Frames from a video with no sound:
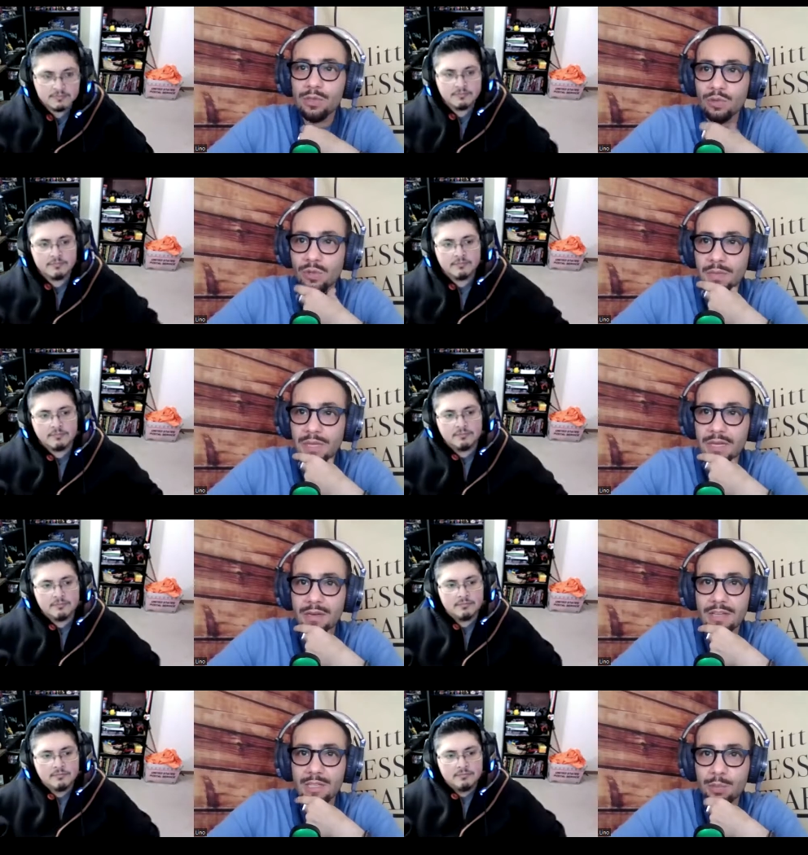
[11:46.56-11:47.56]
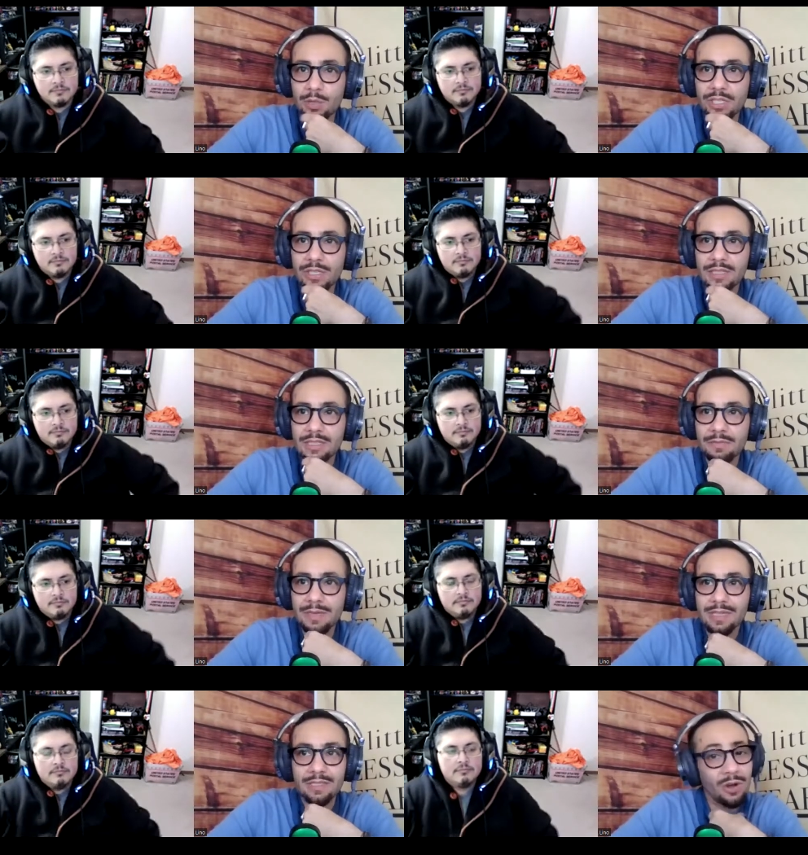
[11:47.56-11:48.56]
Speaker 1: social media that's pushing this stuff
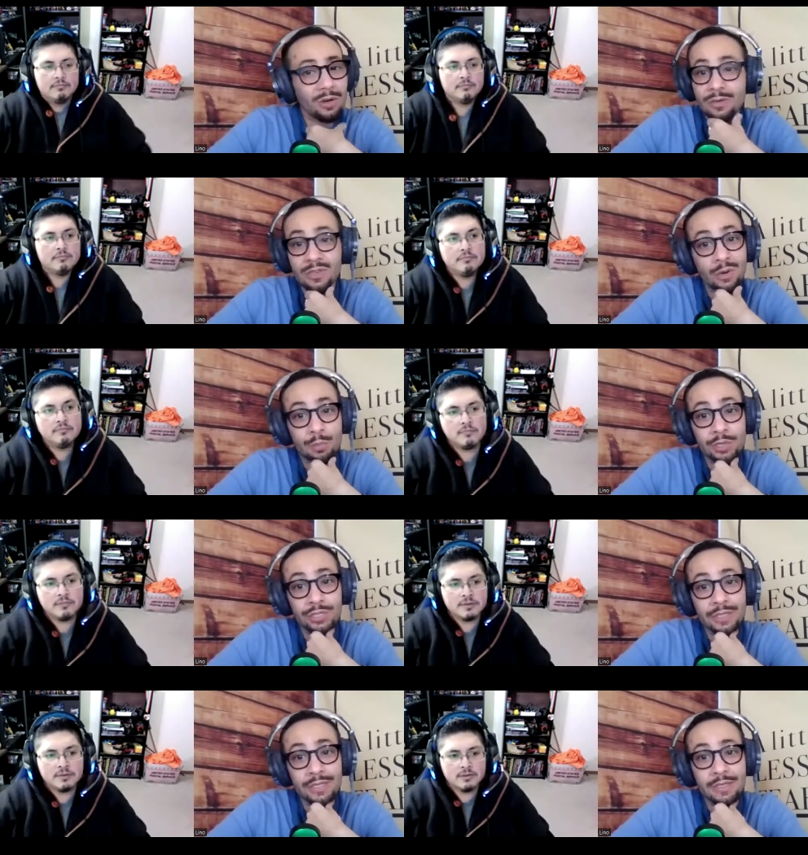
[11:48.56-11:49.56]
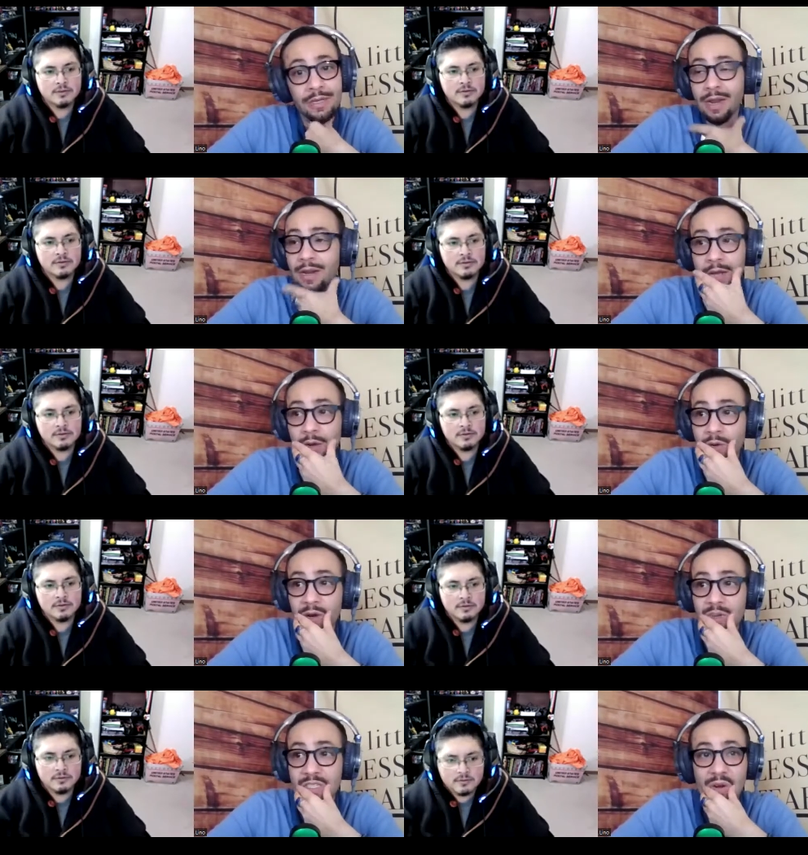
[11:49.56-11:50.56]
because doctors aren't pushing it and and I don't
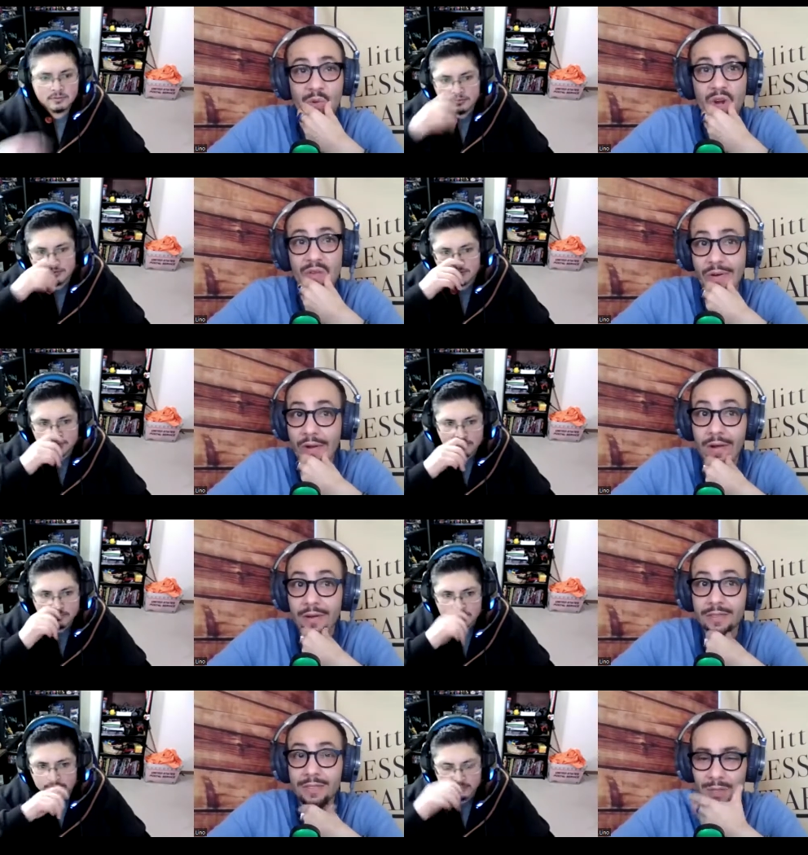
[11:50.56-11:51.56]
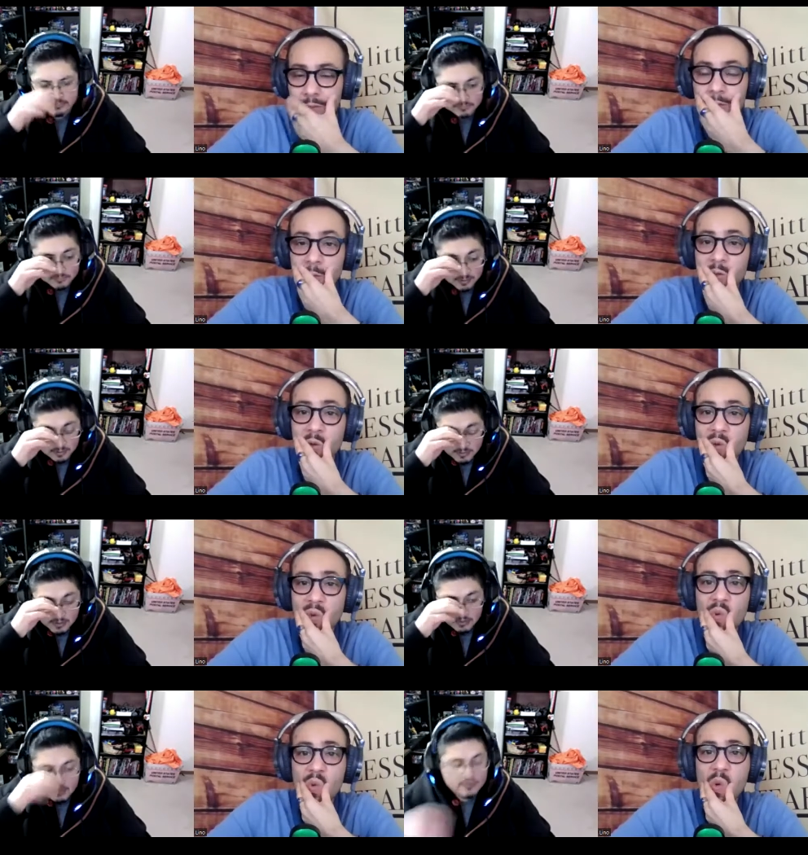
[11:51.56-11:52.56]
understand why they're not, you know?
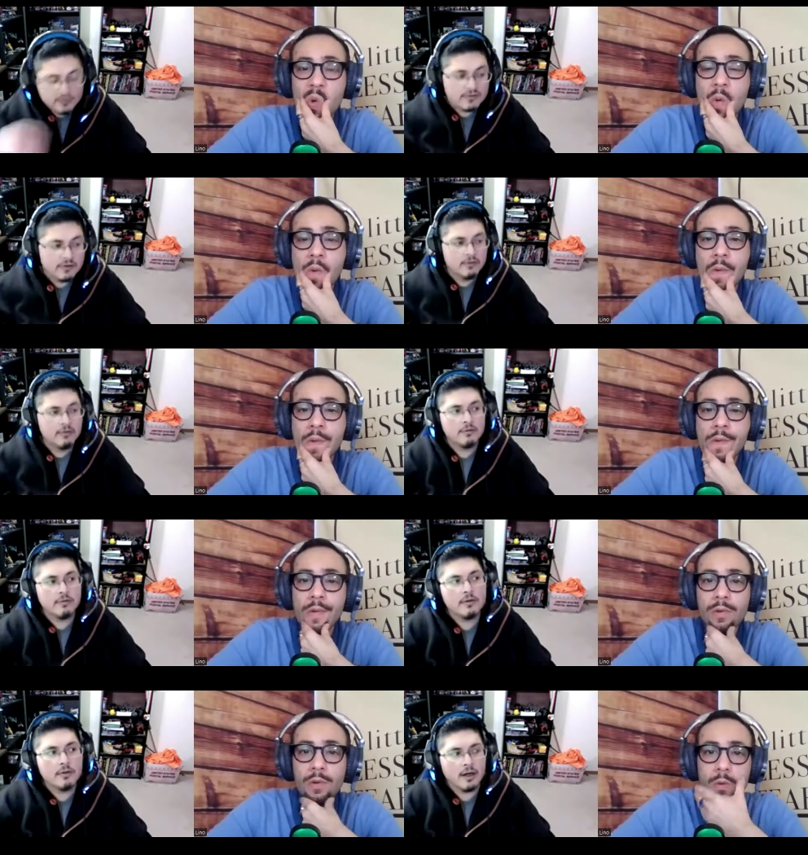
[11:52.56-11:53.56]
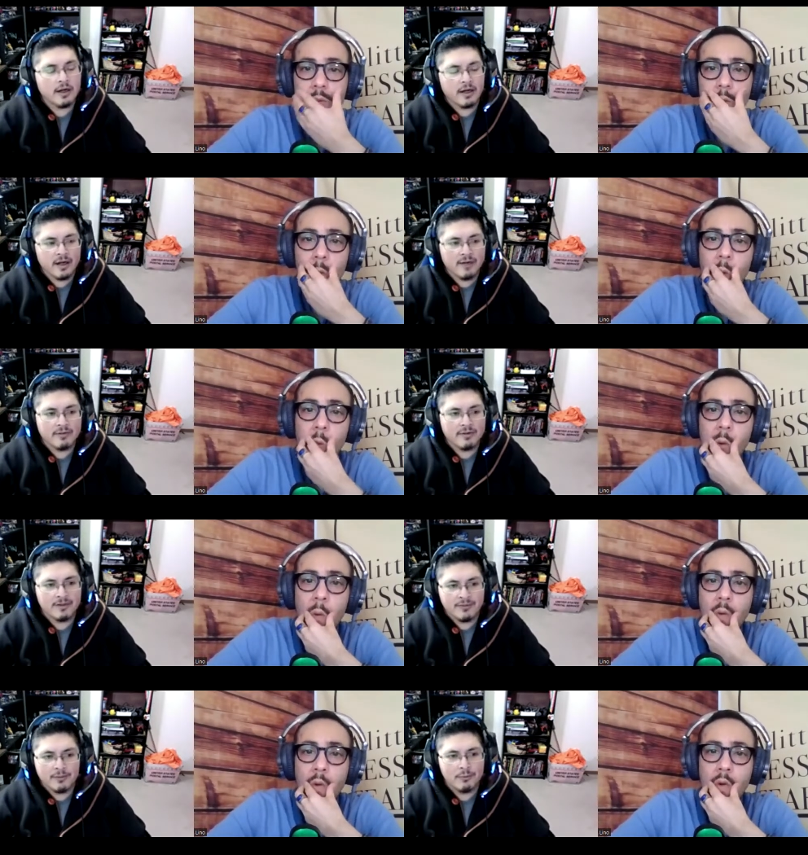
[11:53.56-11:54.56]
Speaker 2: So I, I have a I
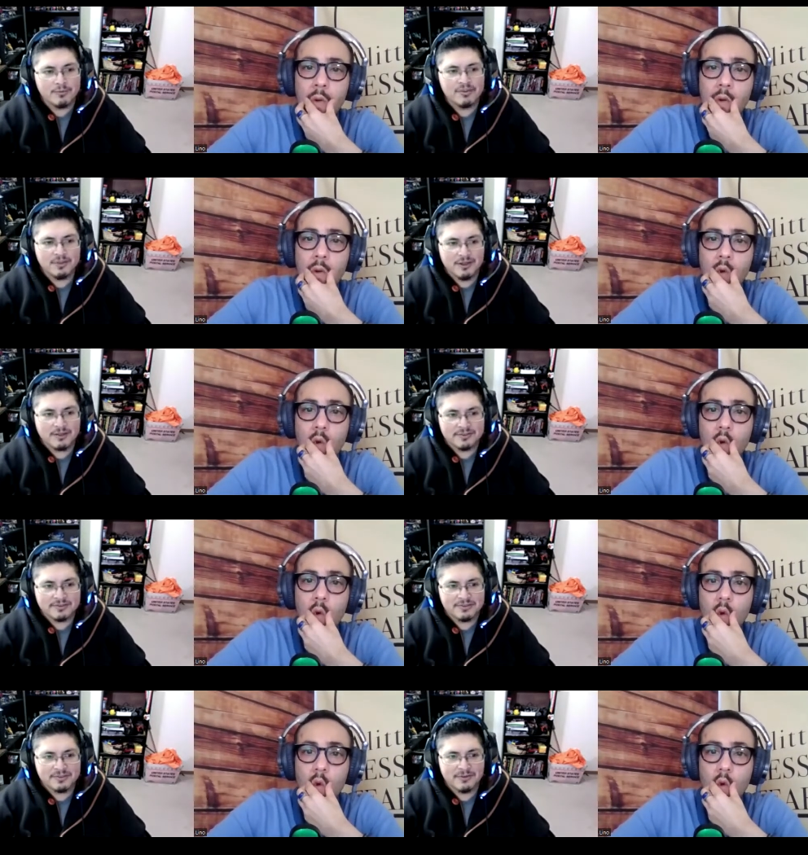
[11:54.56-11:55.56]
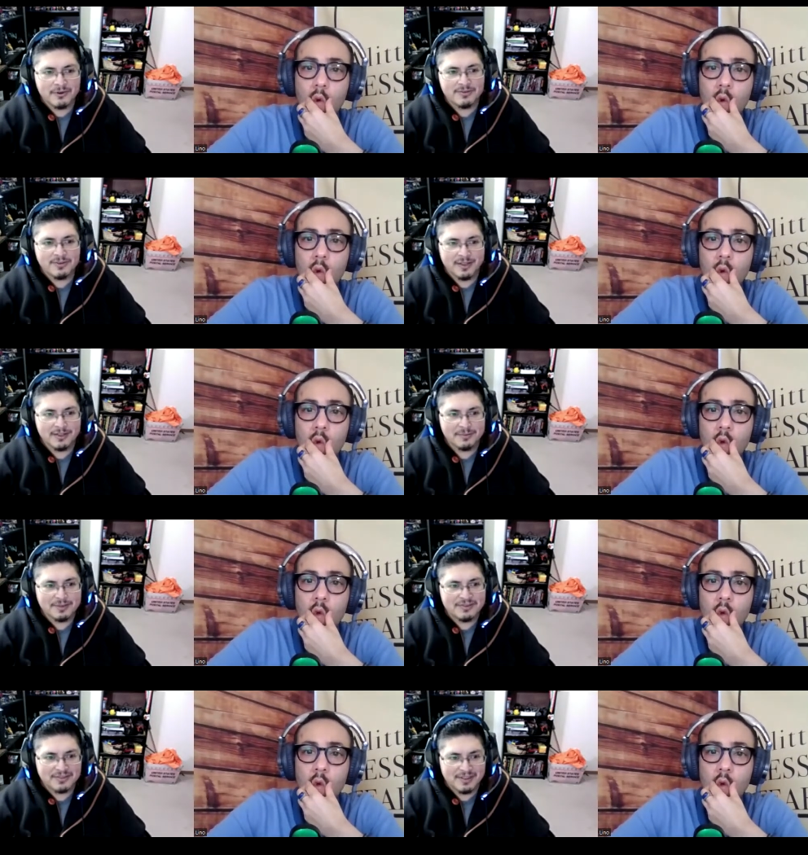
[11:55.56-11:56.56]
have a whole team of doctors because of all the
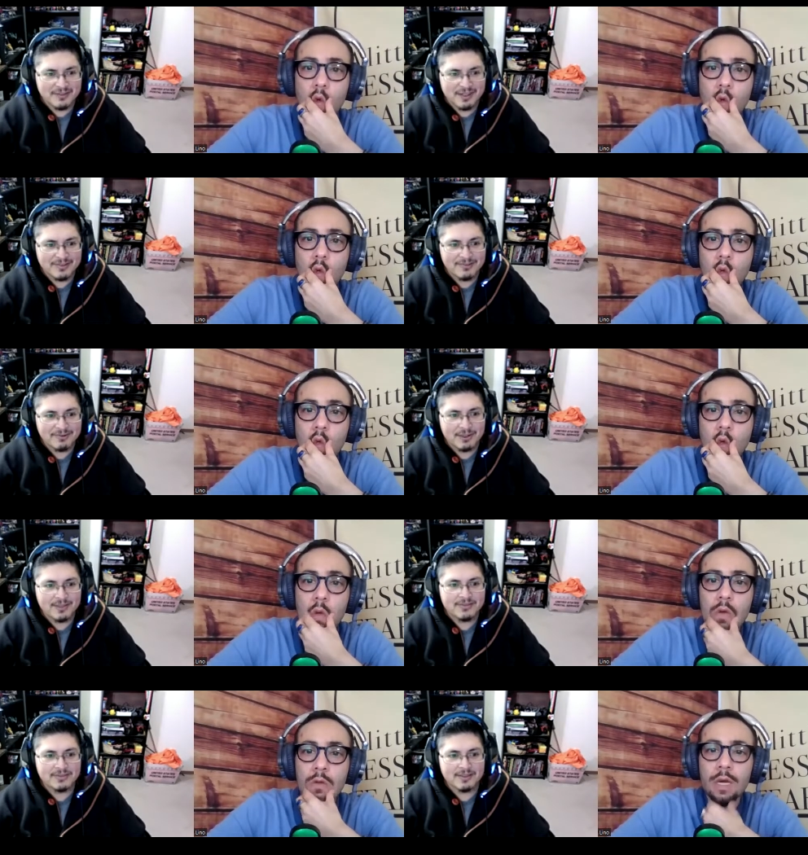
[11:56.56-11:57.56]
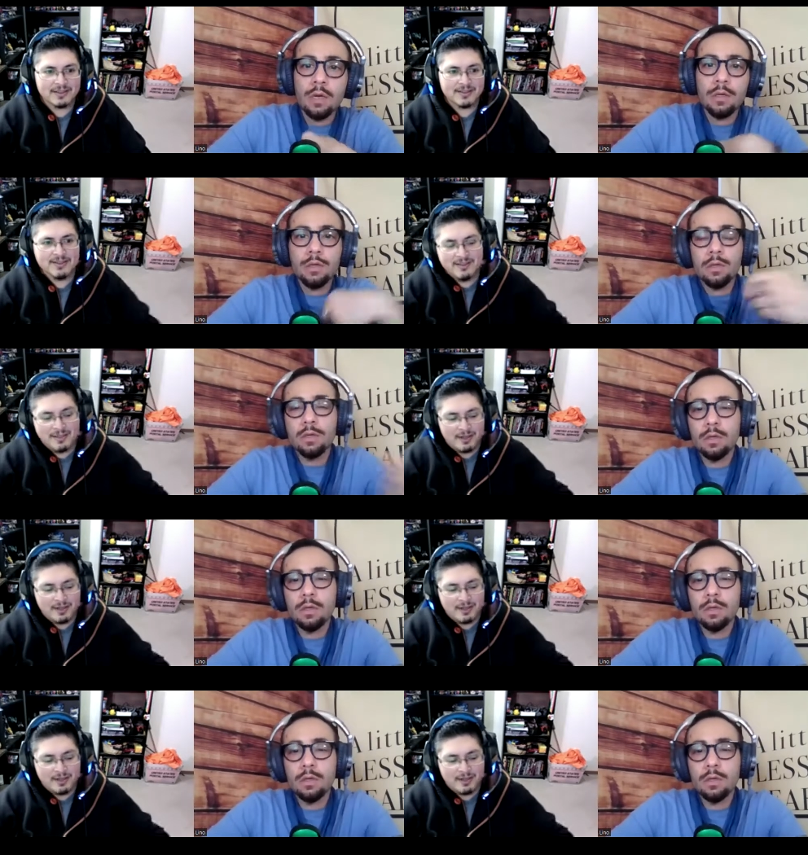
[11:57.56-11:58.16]
ailments that I've had, right? So yeah. I